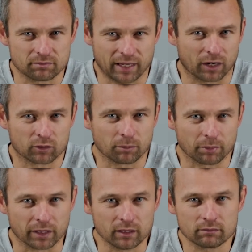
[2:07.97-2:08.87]
How could it
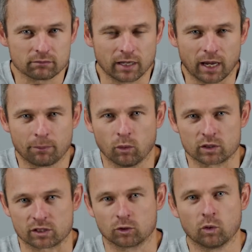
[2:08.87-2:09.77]
be? Our ports
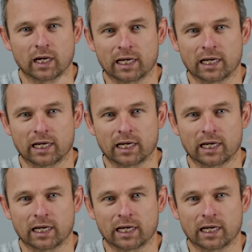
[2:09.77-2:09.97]
are all cut